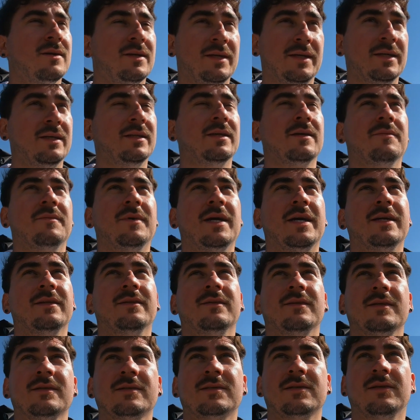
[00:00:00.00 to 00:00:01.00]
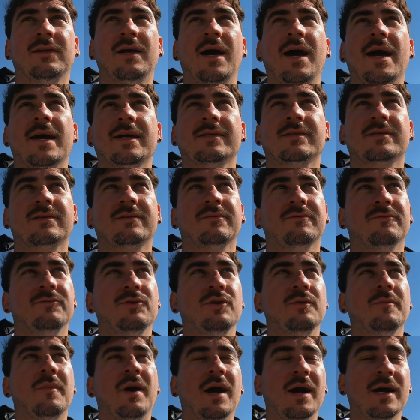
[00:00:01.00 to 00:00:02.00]
killing me. These last
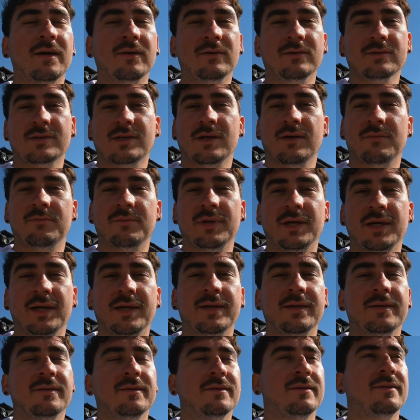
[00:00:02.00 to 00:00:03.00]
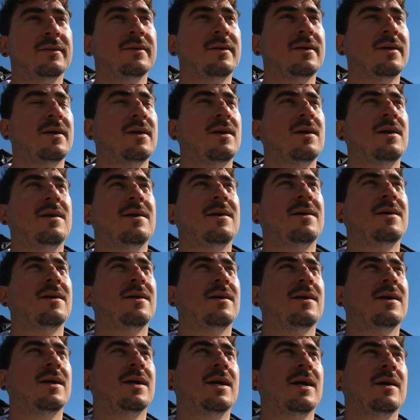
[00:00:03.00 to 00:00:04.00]
few miles
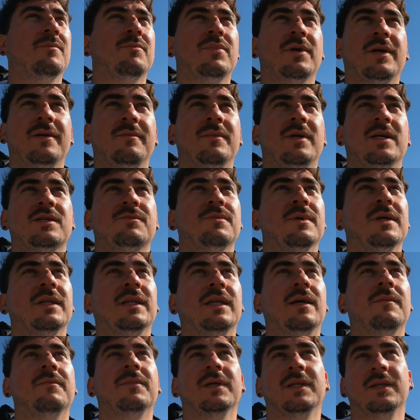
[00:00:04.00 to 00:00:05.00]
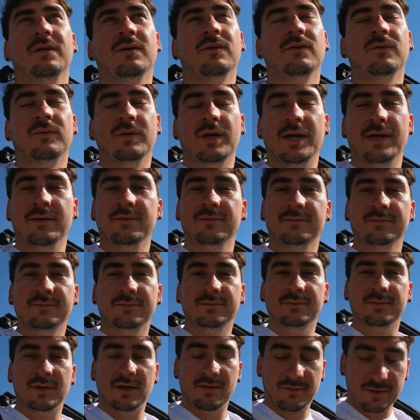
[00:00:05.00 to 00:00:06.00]
I've pretty much been limping the whole way.
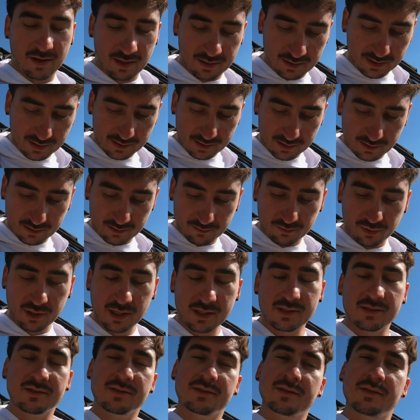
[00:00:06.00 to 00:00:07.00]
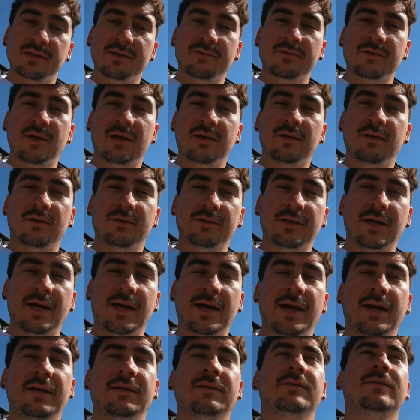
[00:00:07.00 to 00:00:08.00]
I've had these compression sleeves on all
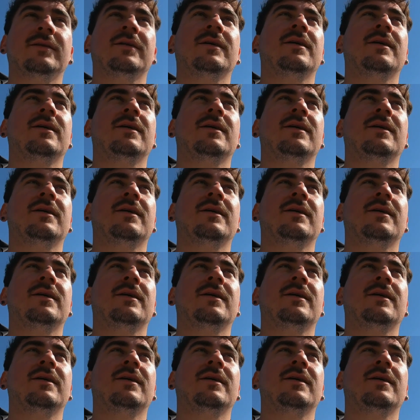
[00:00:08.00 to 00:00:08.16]
day.